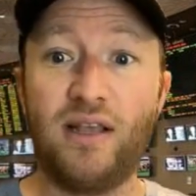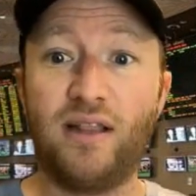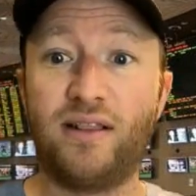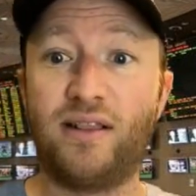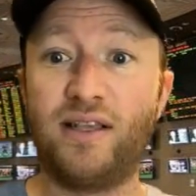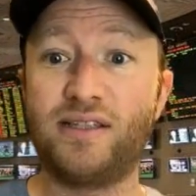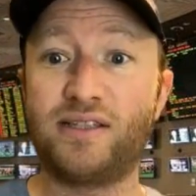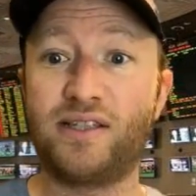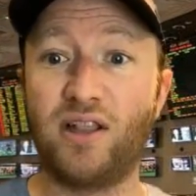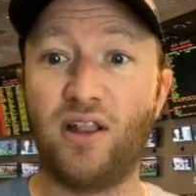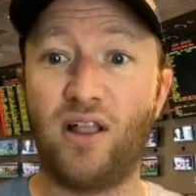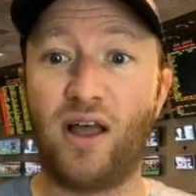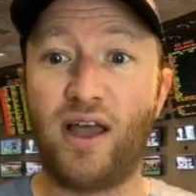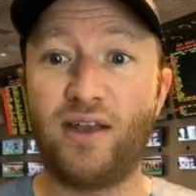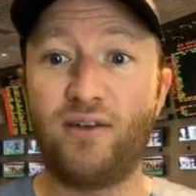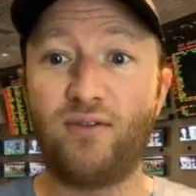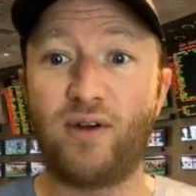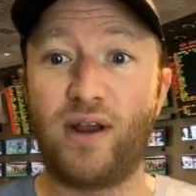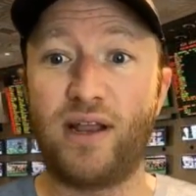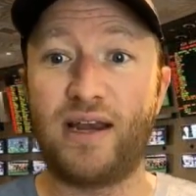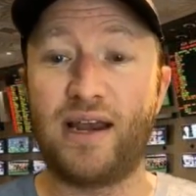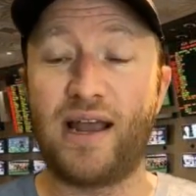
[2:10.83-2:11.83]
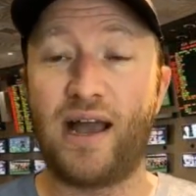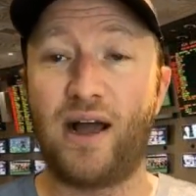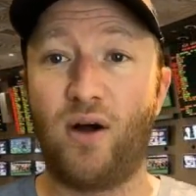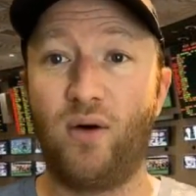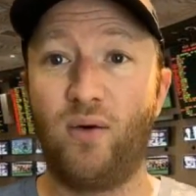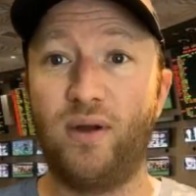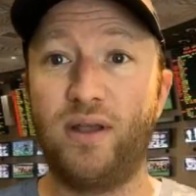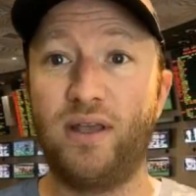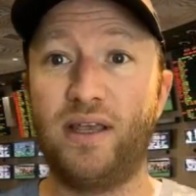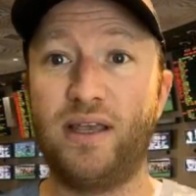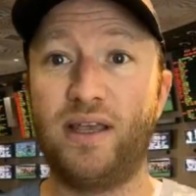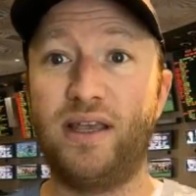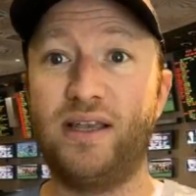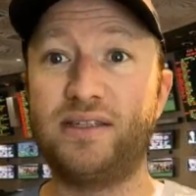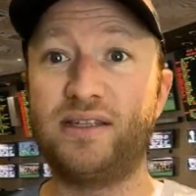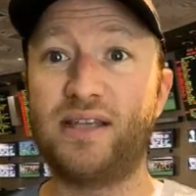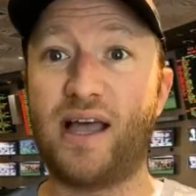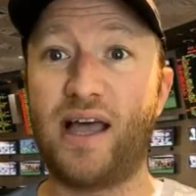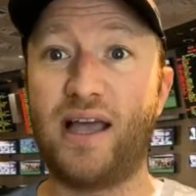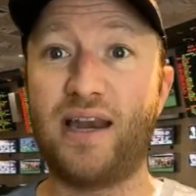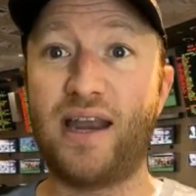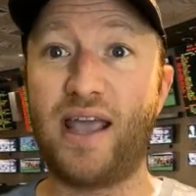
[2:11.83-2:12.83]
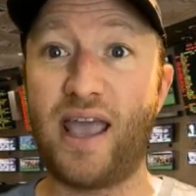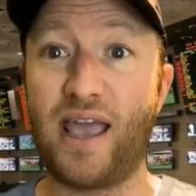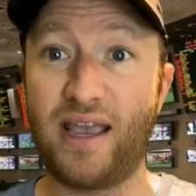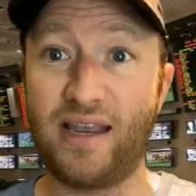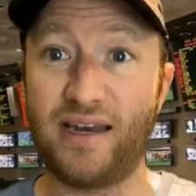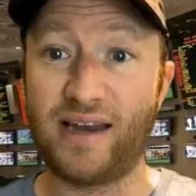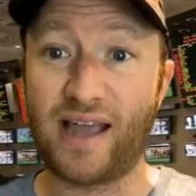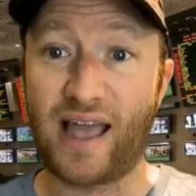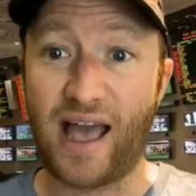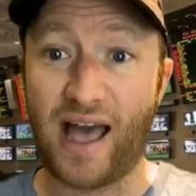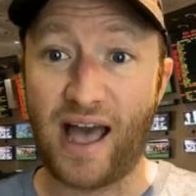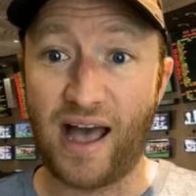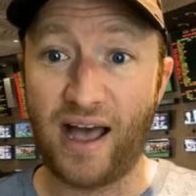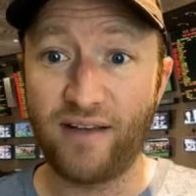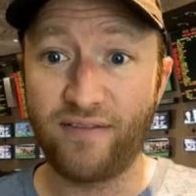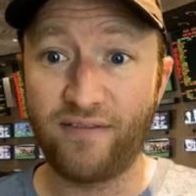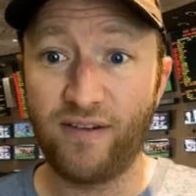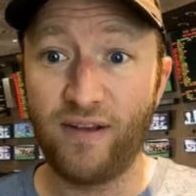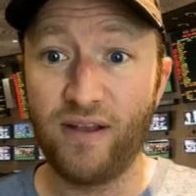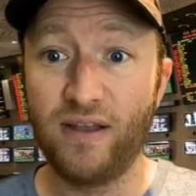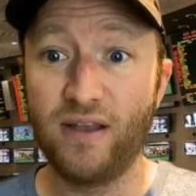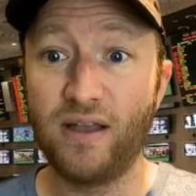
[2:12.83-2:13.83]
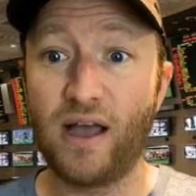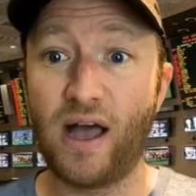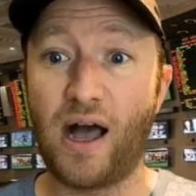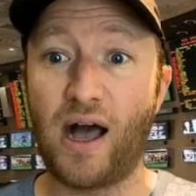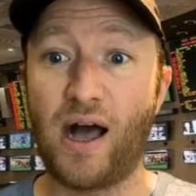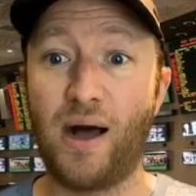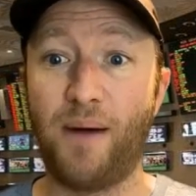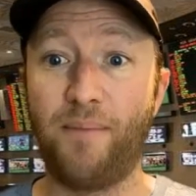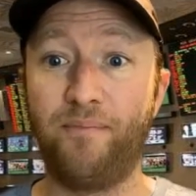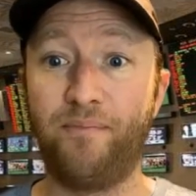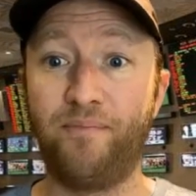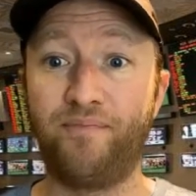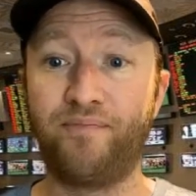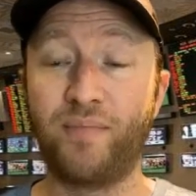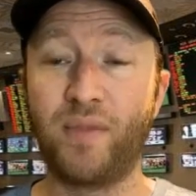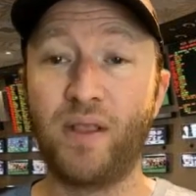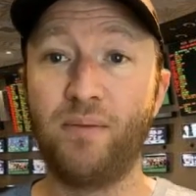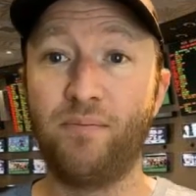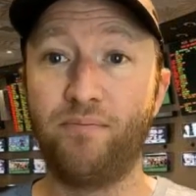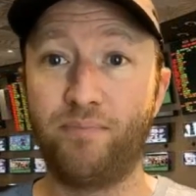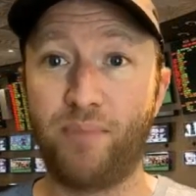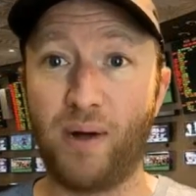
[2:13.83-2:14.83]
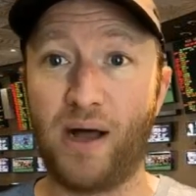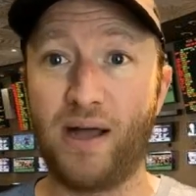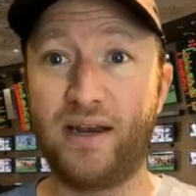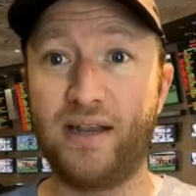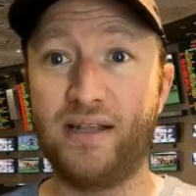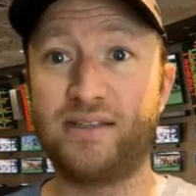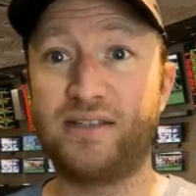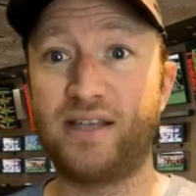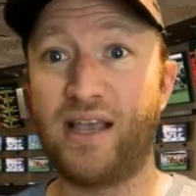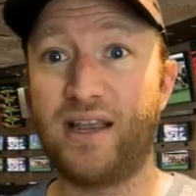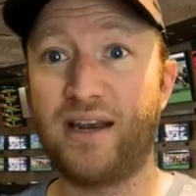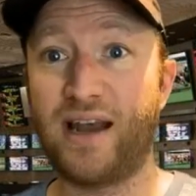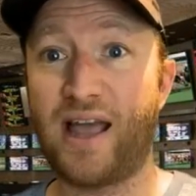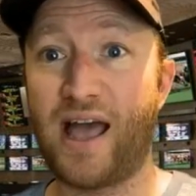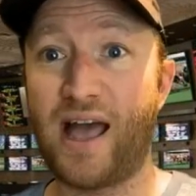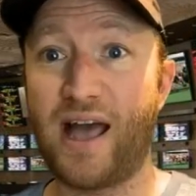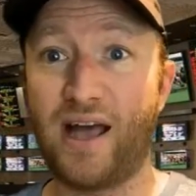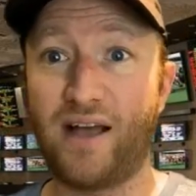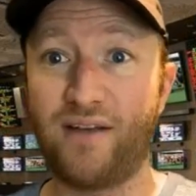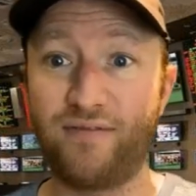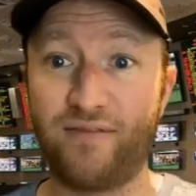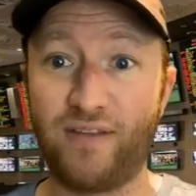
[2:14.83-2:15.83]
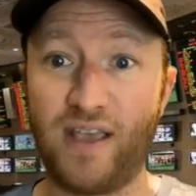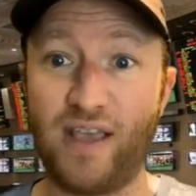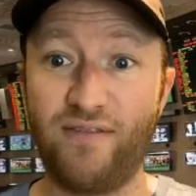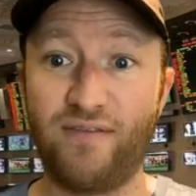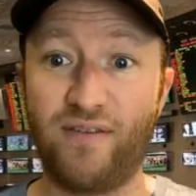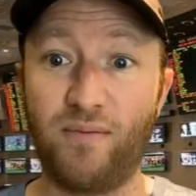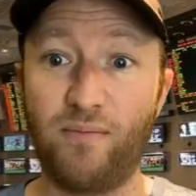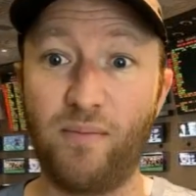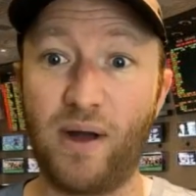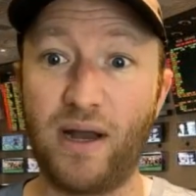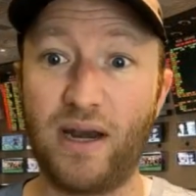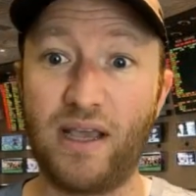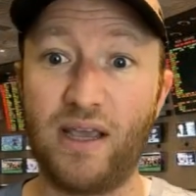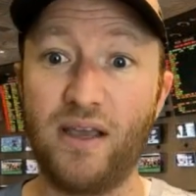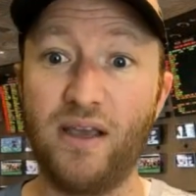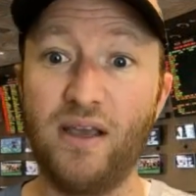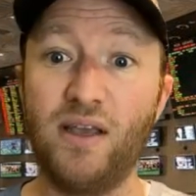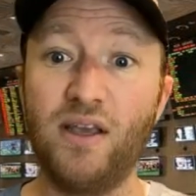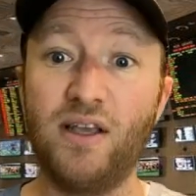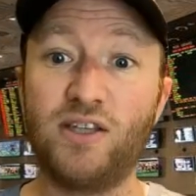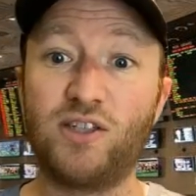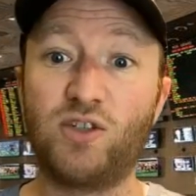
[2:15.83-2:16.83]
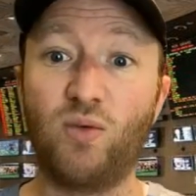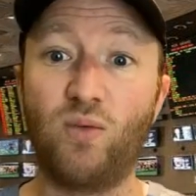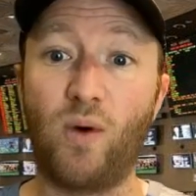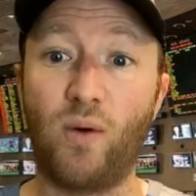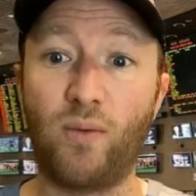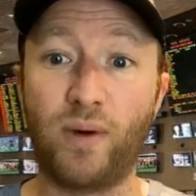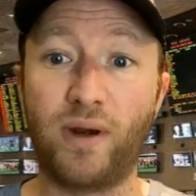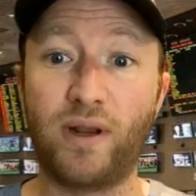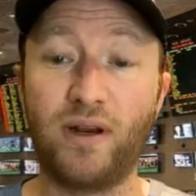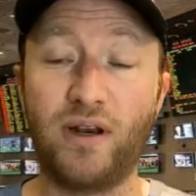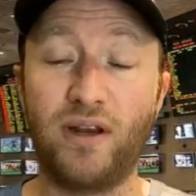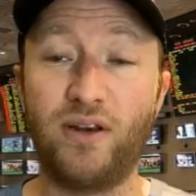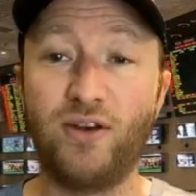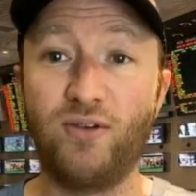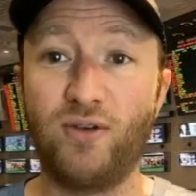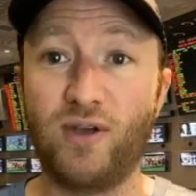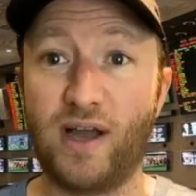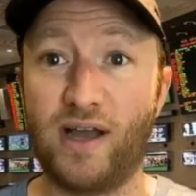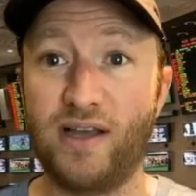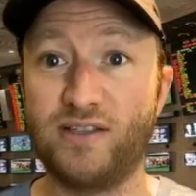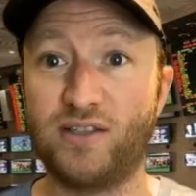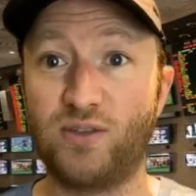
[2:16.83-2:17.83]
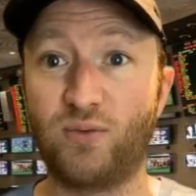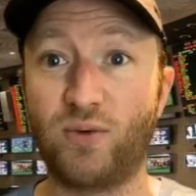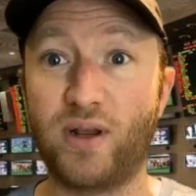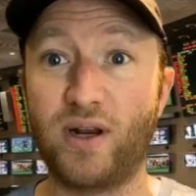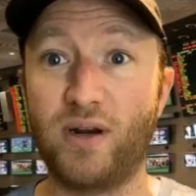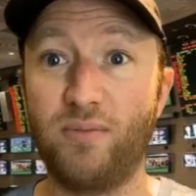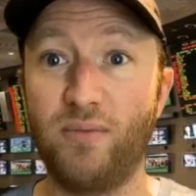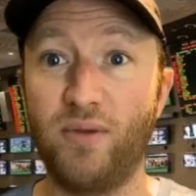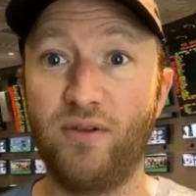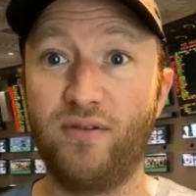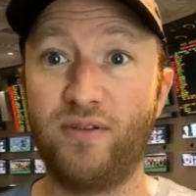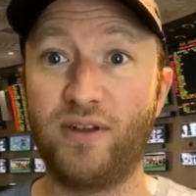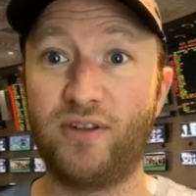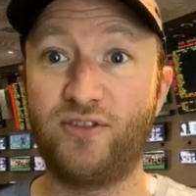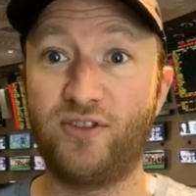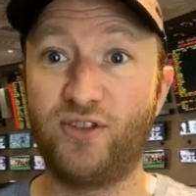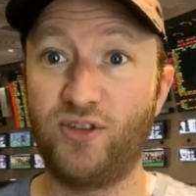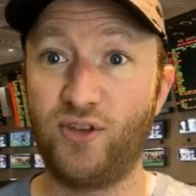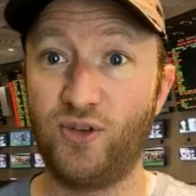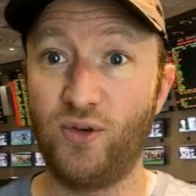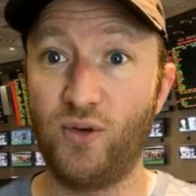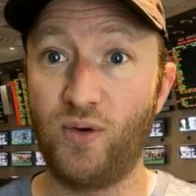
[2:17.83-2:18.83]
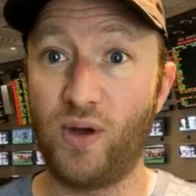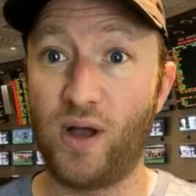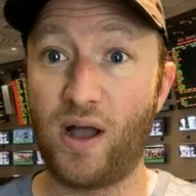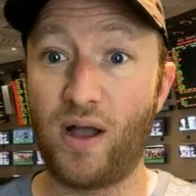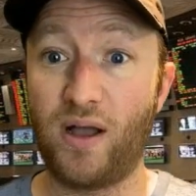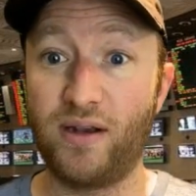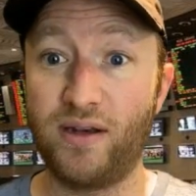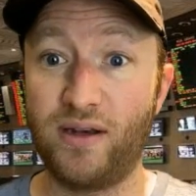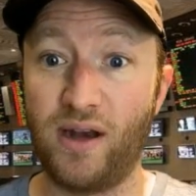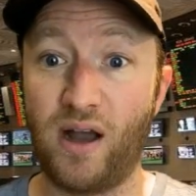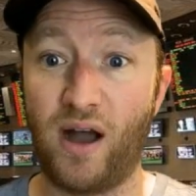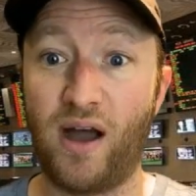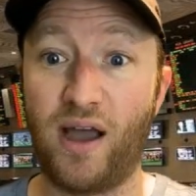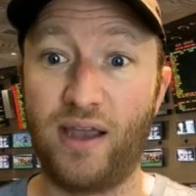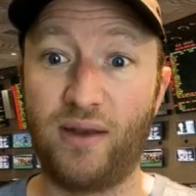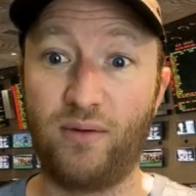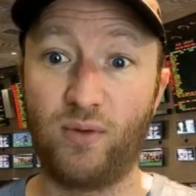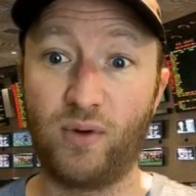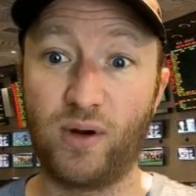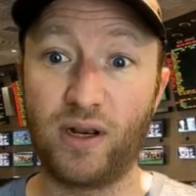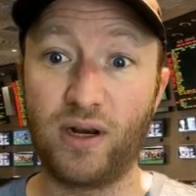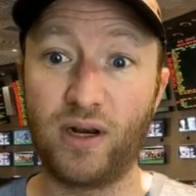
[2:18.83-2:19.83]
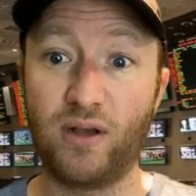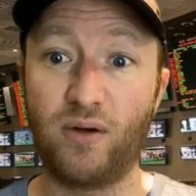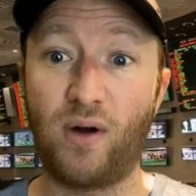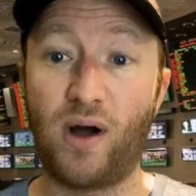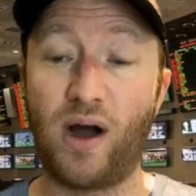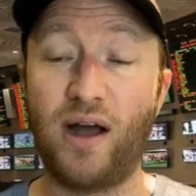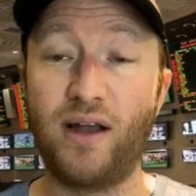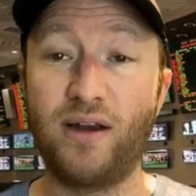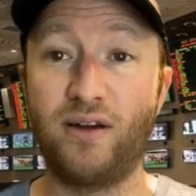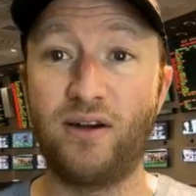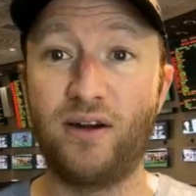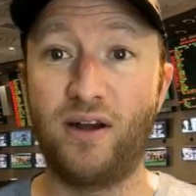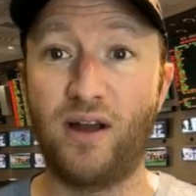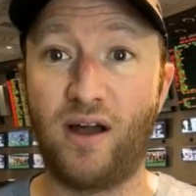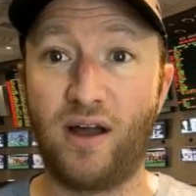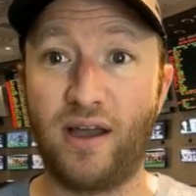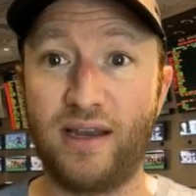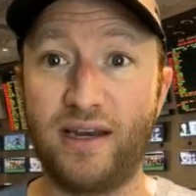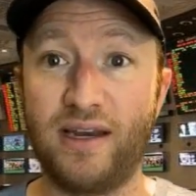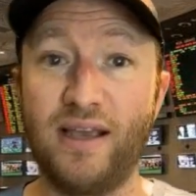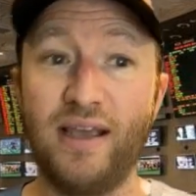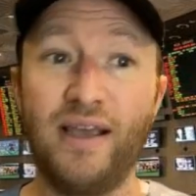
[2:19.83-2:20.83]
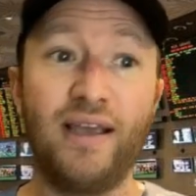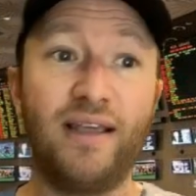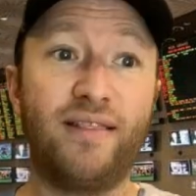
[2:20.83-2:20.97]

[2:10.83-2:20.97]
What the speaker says: This line right now is at 8.5, but it's 8.5 even money. So what we're going to do, guys, is we're going to move it to 9. We're going to go under 9.